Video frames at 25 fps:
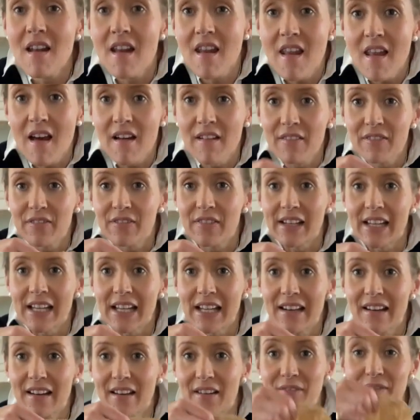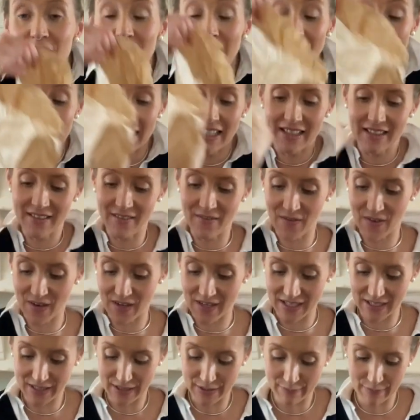lovely, lovely
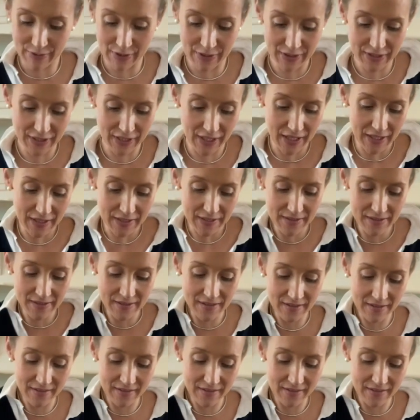vine tomatoes,